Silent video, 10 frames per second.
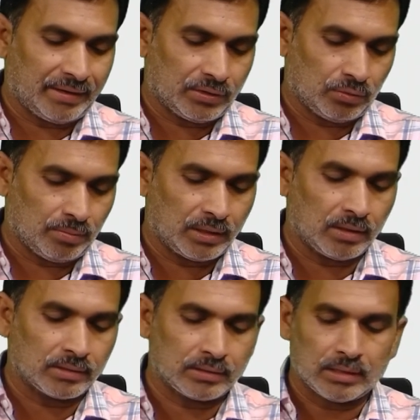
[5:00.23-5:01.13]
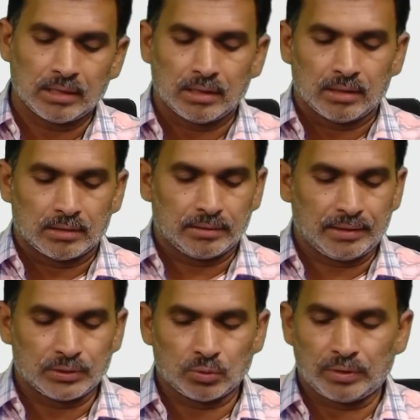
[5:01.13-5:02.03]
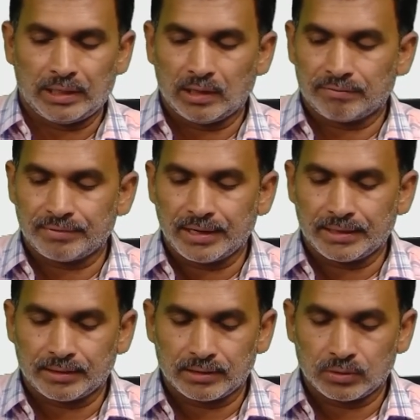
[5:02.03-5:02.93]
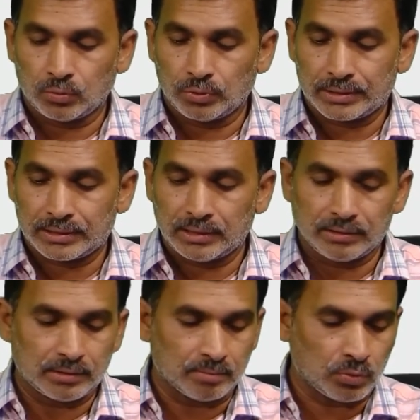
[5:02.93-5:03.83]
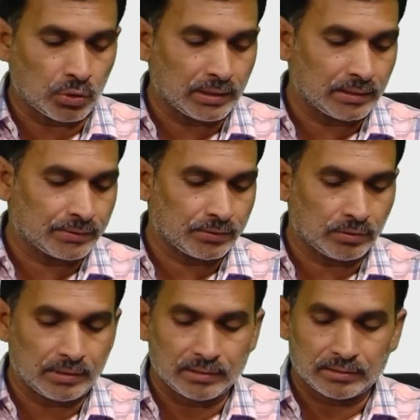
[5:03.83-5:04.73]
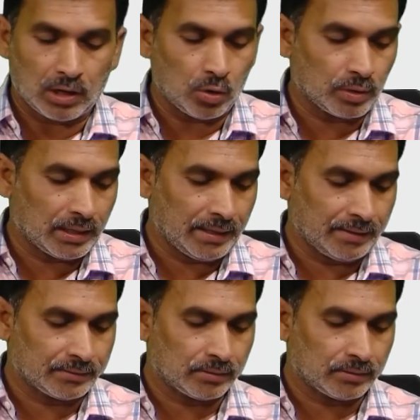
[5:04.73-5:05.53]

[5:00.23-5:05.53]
because there is no enough data to train the models on these outliers.